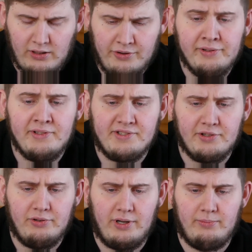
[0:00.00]

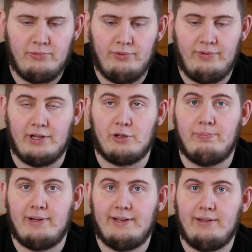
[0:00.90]
Instagram with like a
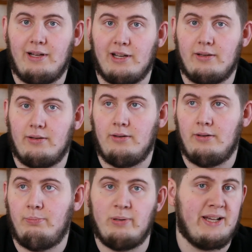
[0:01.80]
plan, like
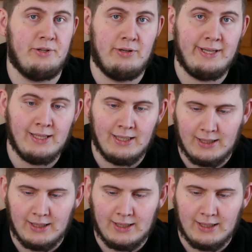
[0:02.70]
Planoly.